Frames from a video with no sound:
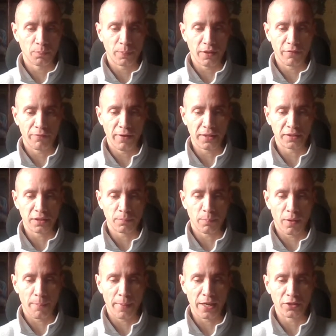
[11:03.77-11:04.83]
could be
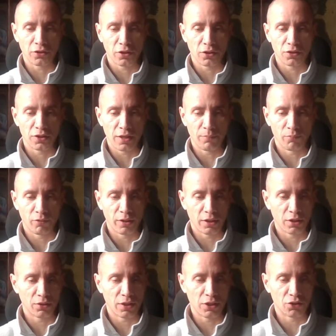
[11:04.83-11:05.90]
affected by major contemporary
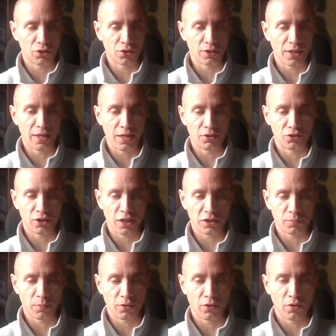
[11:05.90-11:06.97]
conditions and their
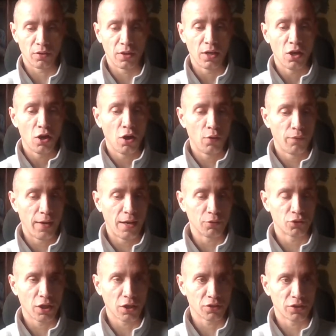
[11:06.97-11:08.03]
assessment of
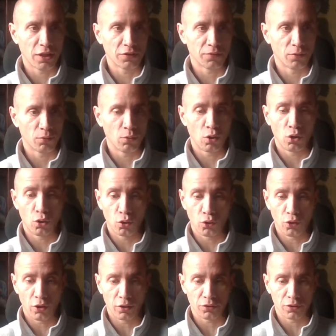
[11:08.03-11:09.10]
how successful
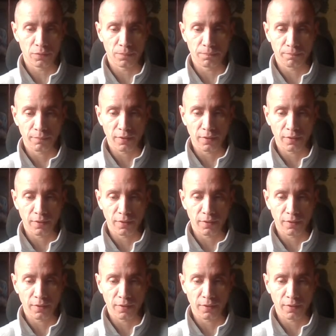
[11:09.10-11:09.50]
or not